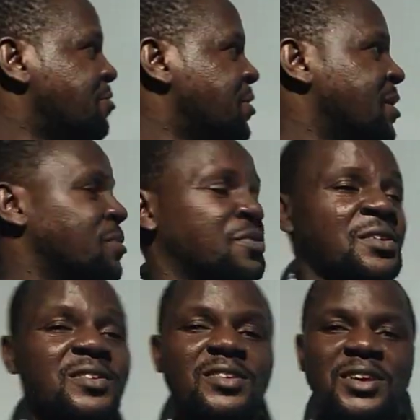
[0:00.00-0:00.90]
Every other
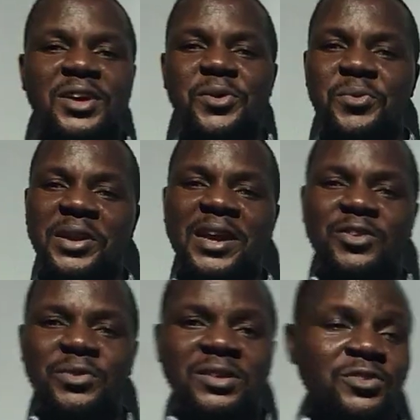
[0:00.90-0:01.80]
option will
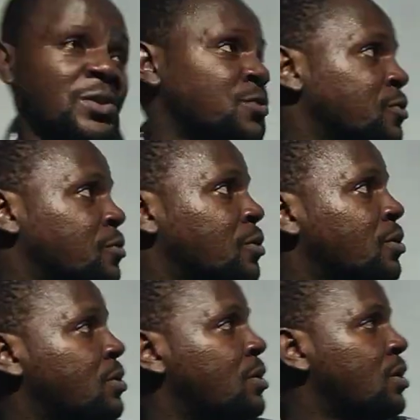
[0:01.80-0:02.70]
react with
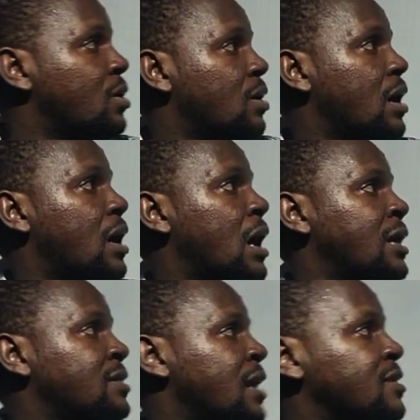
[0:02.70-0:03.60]
H2SO4
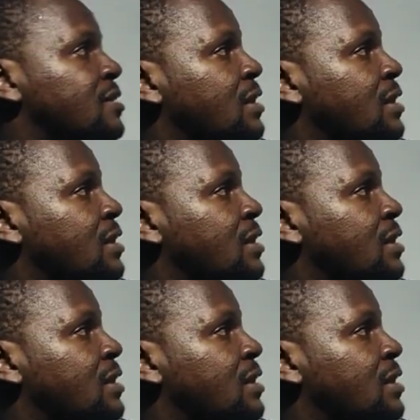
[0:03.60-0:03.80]
and